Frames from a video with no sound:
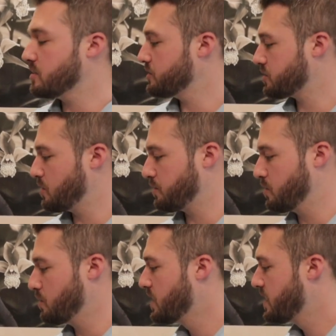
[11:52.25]
I'll just go
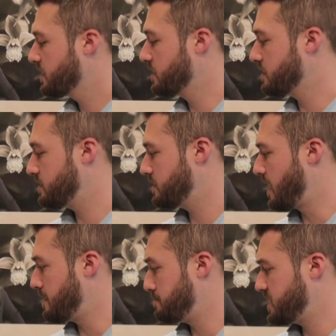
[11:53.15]
through the
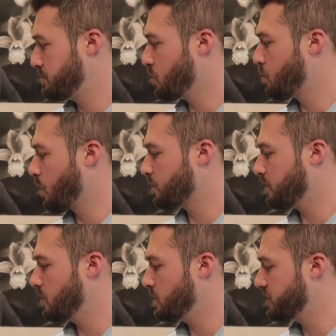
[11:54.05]
simple
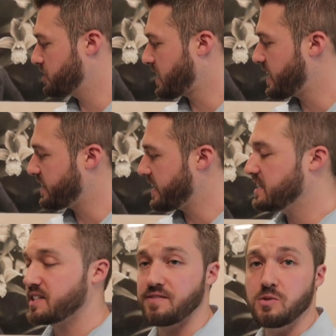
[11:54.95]
workflow and just kind of the
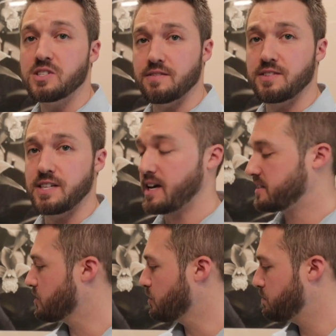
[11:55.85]
ease of use of the
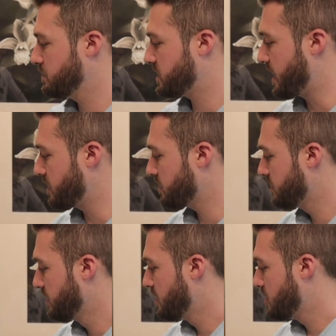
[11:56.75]
iTero scanner.
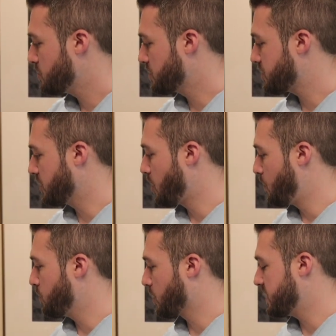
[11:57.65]
So we're just gonna go
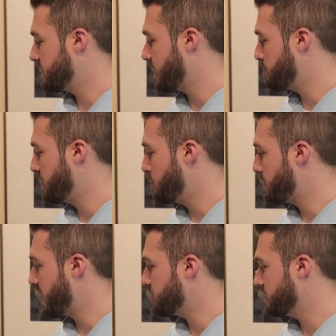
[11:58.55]
in, we're gonna set up a new
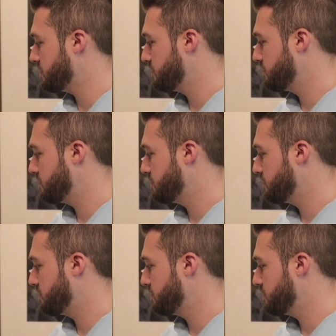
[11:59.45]
patient.